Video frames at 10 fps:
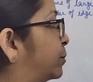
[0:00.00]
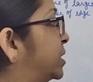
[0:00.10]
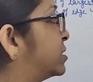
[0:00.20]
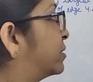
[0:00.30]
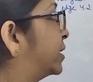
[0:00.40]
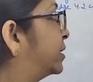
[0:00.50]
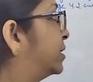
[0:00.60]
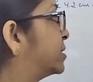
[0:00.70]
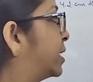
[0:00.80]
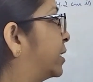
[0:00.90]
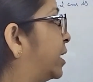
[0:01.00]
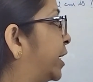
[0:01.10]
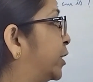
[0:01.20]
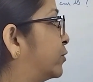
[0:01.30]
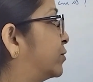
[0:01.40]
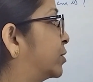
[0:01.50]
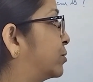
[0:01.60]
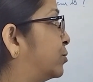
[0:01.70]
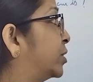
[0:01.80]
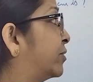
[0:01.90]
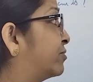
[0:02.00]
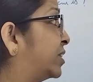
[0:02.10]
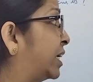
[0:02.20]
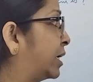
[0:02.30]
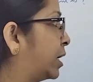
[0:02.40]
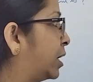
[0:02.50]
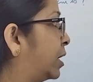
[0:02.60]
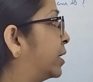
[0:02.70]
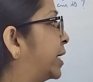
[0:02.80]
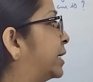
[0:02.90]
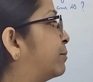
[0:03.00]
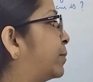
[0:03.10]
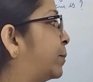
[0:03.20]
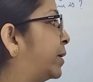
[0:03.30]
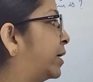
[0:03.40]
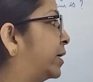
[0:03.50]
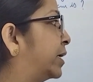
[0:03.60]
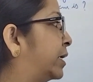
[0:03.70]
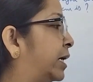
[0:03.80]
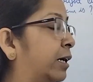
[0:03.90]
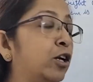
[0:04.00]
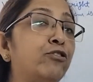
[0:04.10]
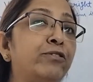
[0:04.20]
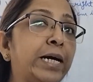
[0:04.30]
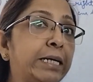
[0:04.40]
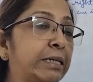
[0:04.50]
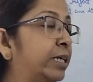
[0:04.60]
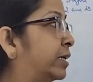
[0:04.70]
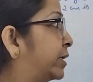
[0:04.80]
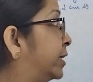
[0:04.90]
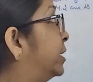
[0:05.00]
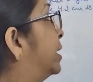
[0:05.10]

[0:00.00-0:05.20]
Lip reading: means radius and height of the cone, if they are at preparing an angle of 90 degree,